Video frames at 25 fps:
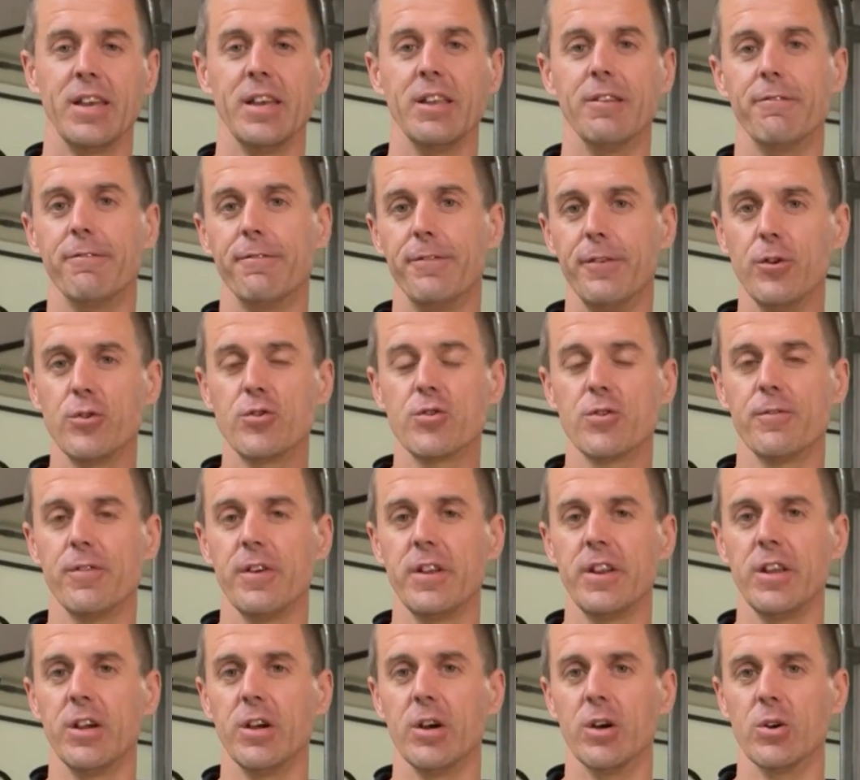In future
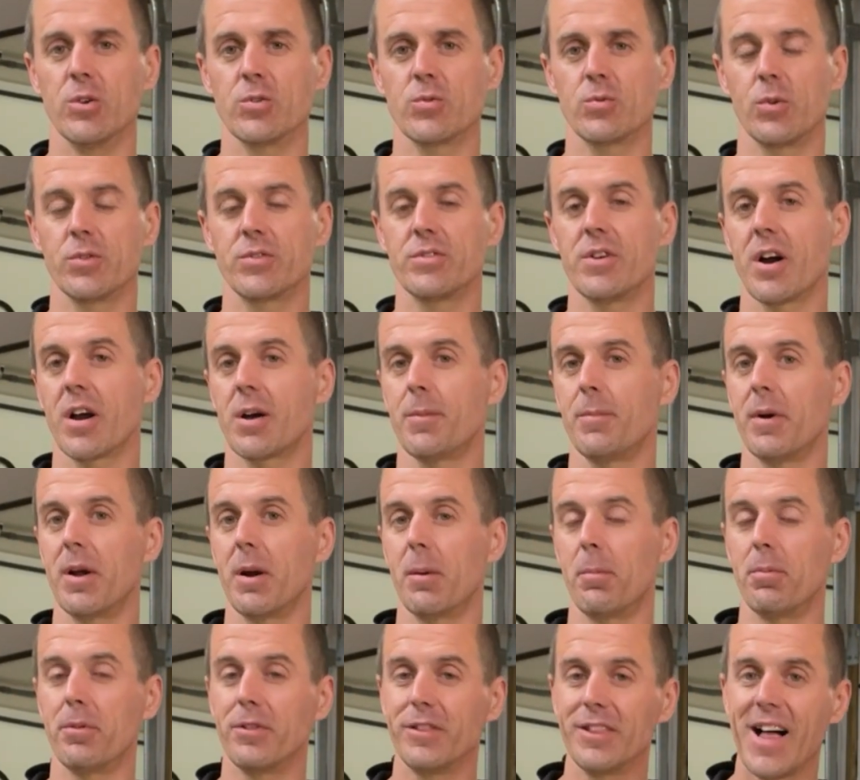videos, we'll talk
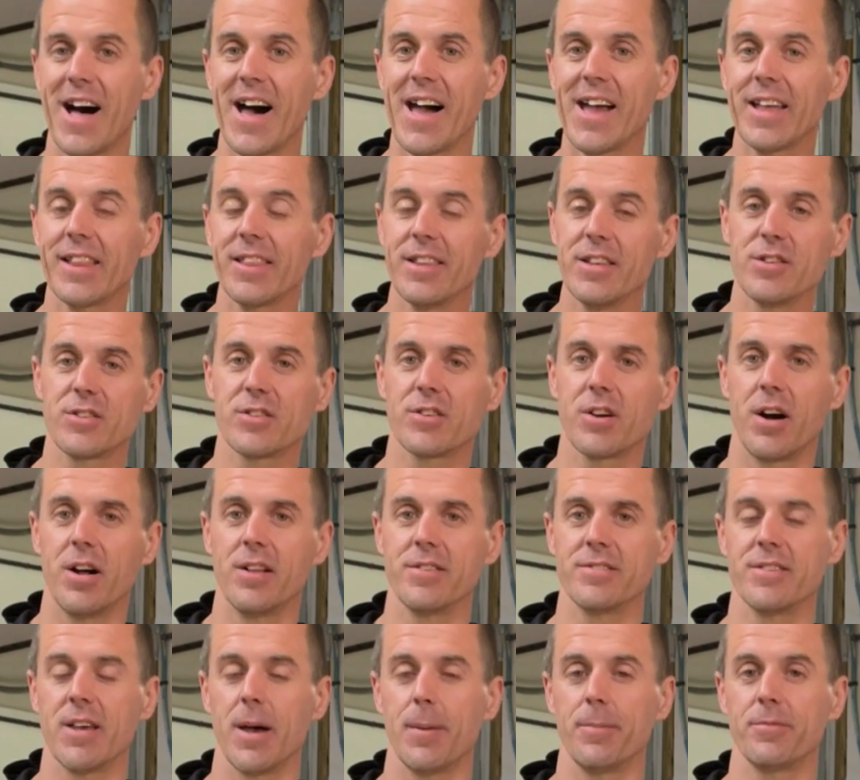about applying these
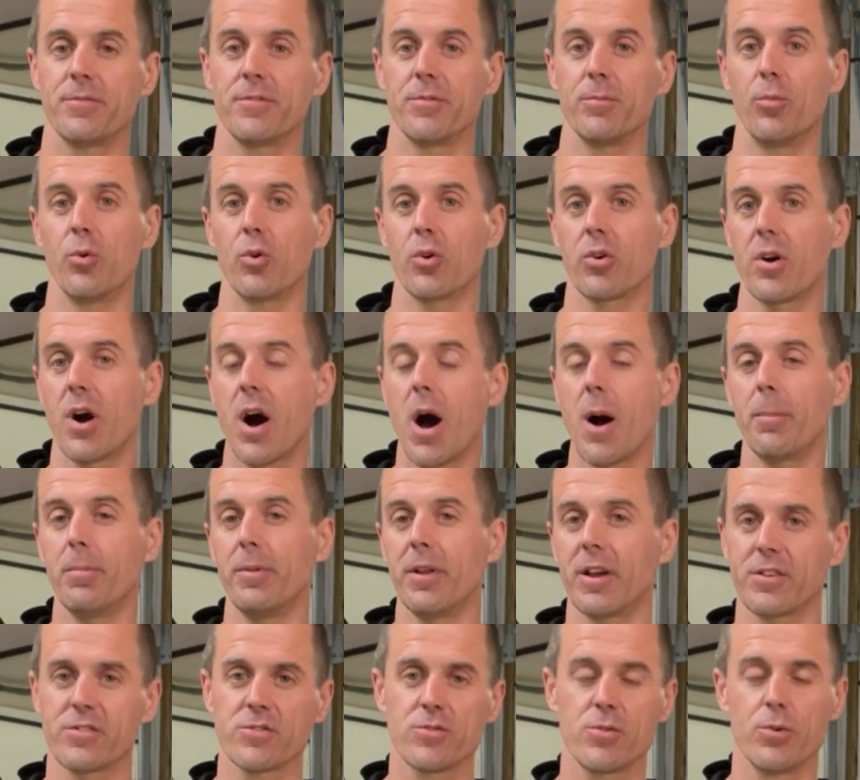concepts to more
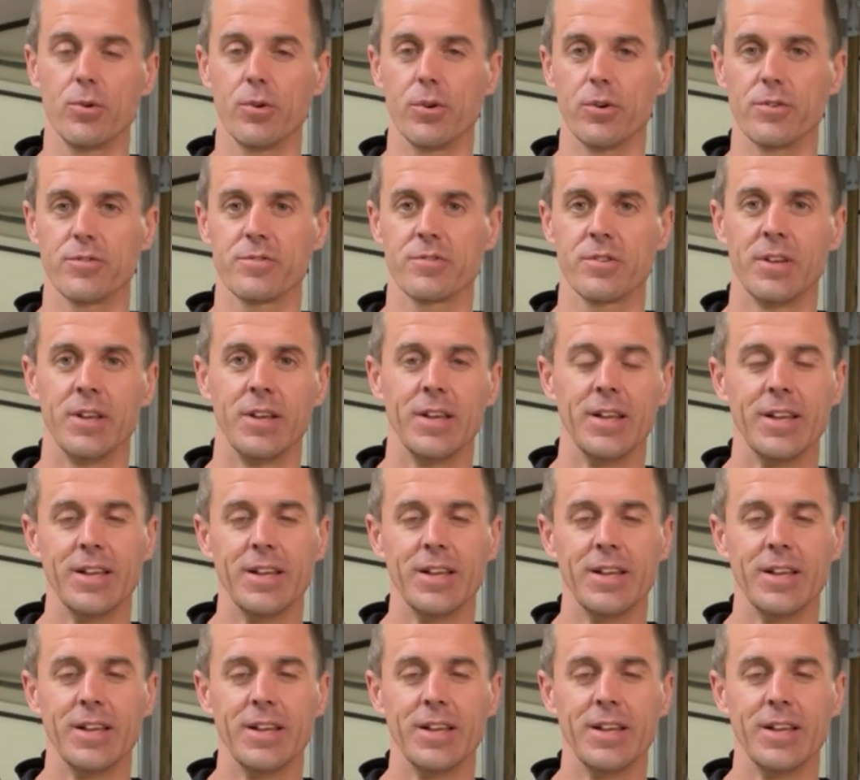complex corners,